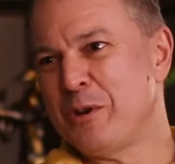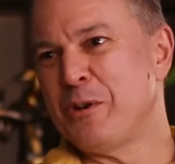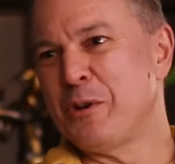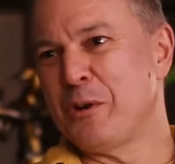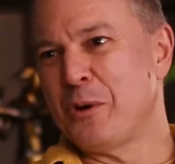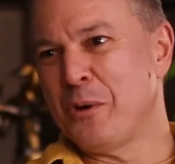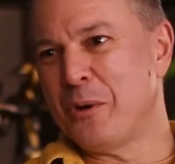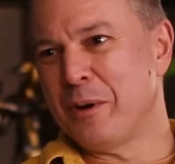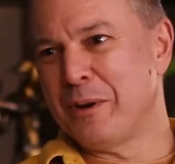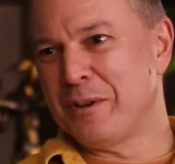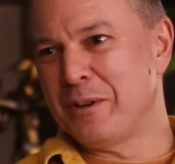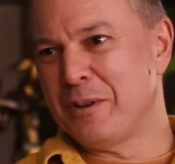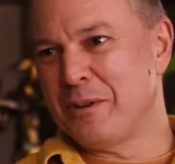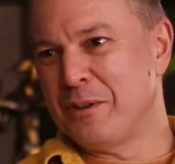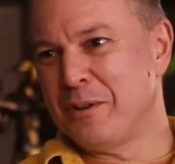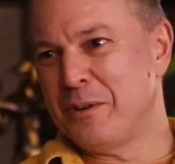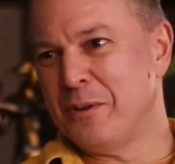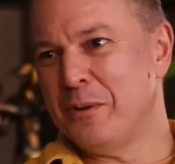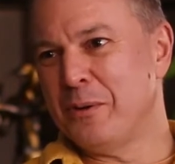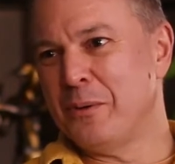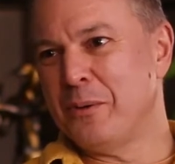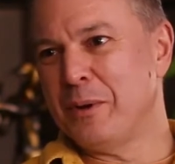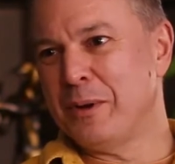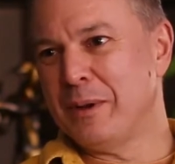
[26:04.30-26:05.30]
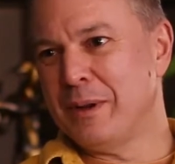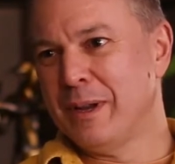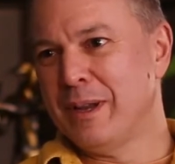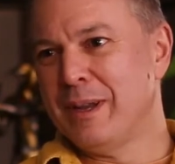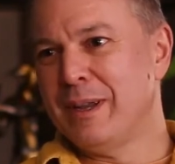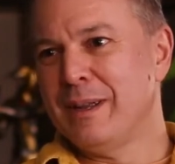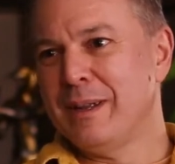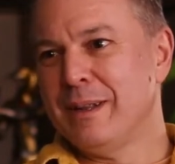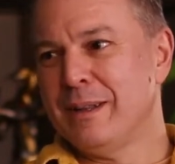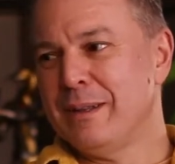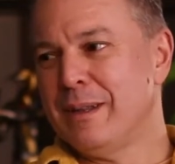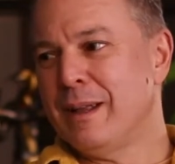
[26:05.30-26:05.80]
you're going to do, and
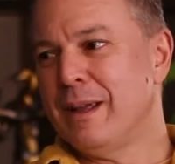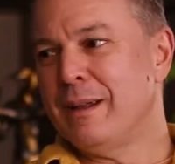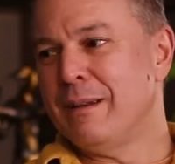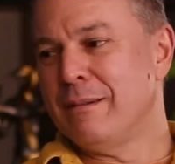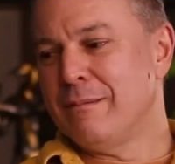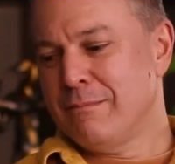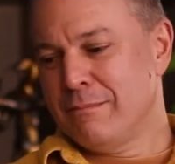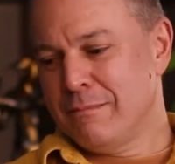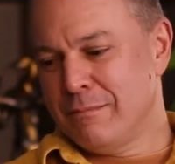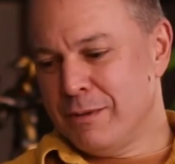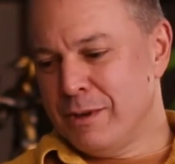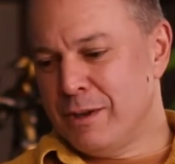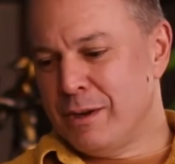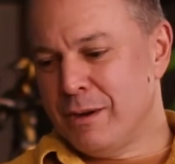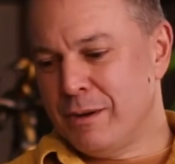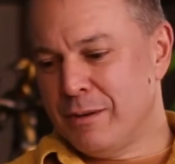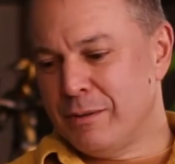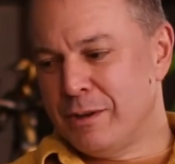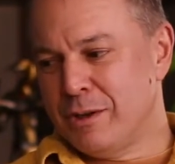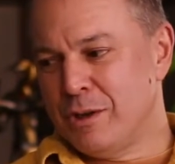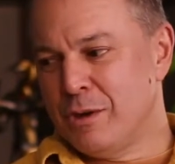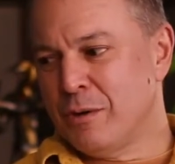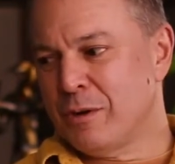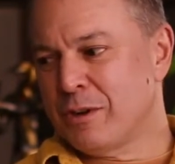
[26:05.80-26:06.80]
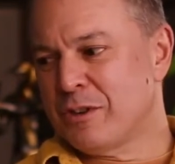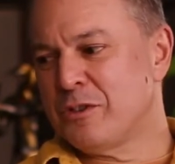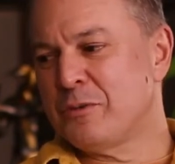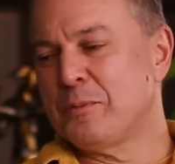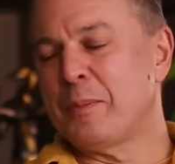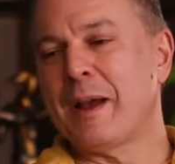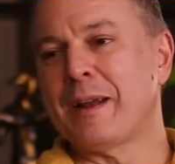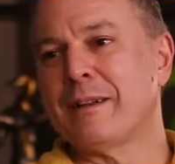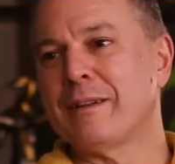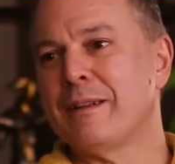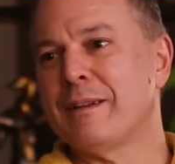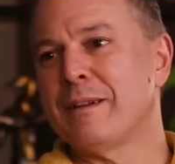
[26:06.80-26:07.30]
that, you're
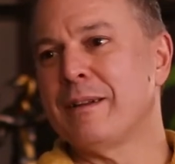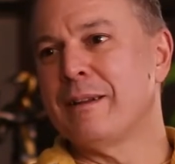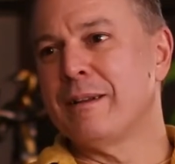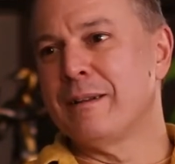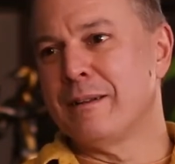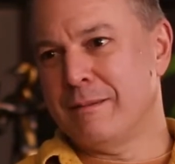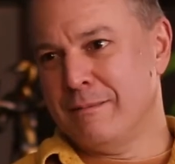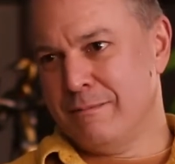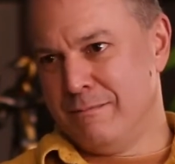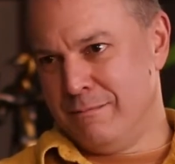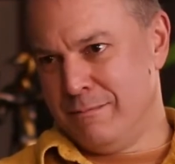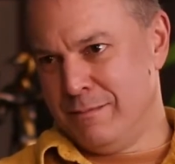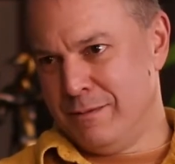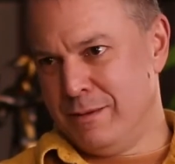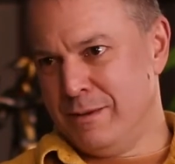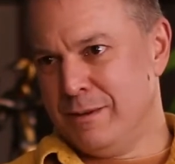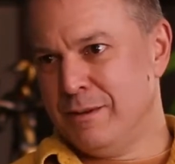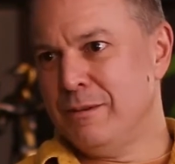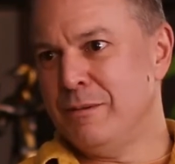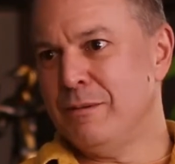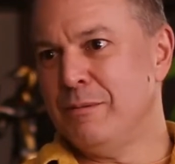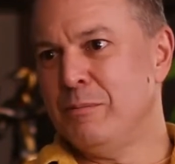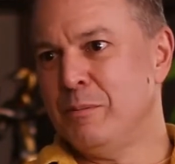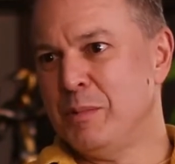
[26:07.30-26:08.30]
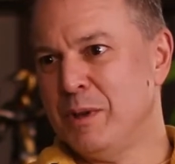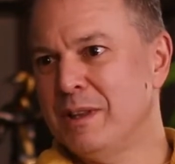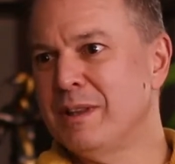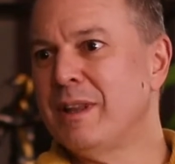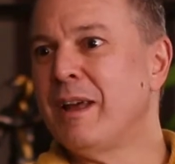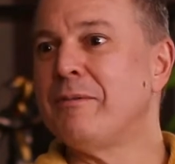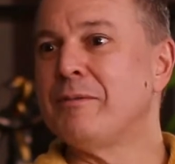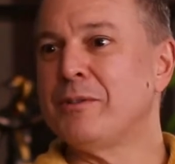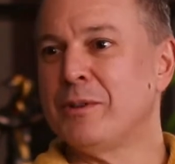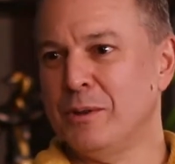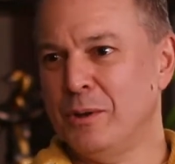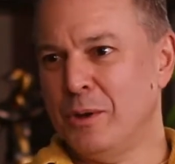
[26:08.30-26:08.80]
expecting to be
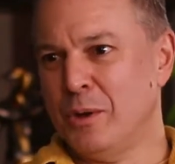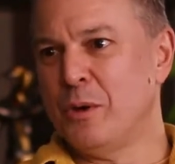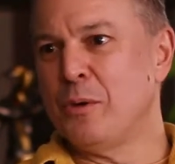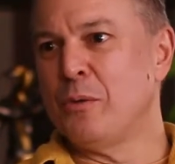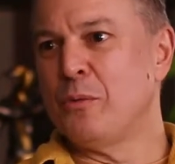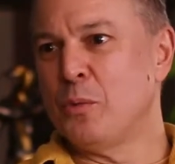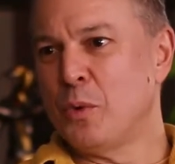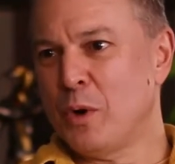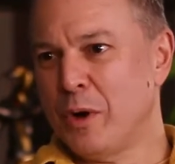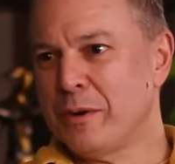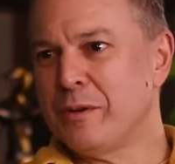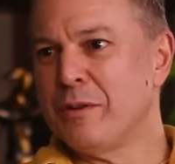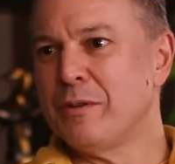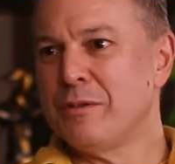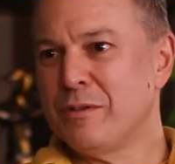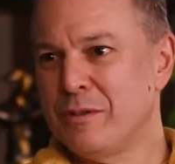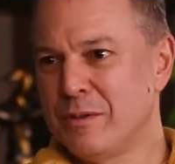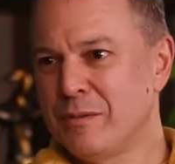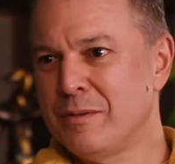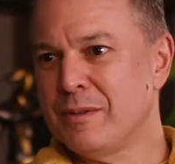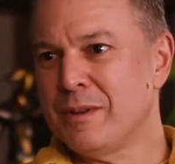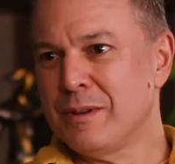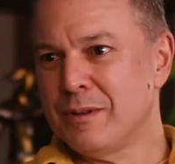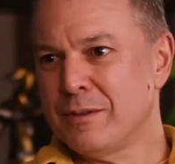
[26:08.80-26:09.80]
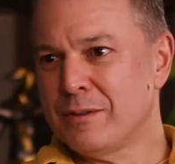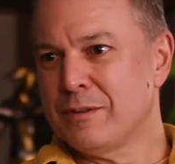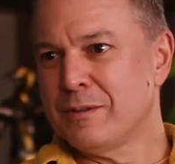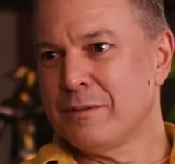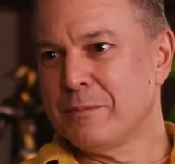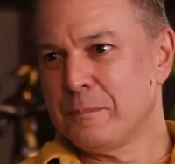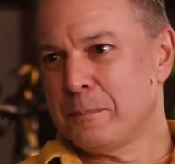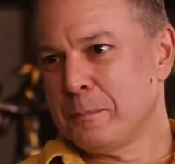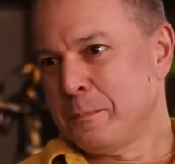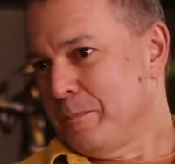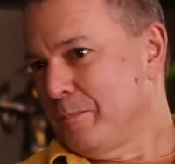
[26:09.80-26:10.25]
left alone while you do this.